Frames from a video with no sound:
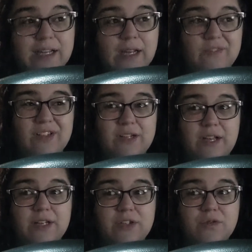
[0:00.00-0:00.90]
I mean,
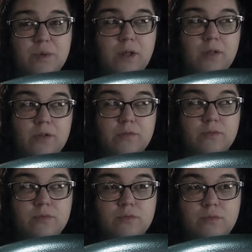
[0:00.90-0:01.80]
I do, the other
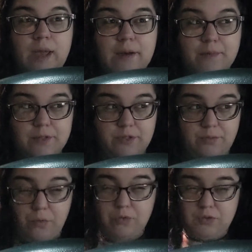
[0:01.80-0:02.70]
admins are
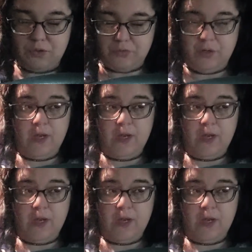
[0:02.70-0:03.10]
supposed to.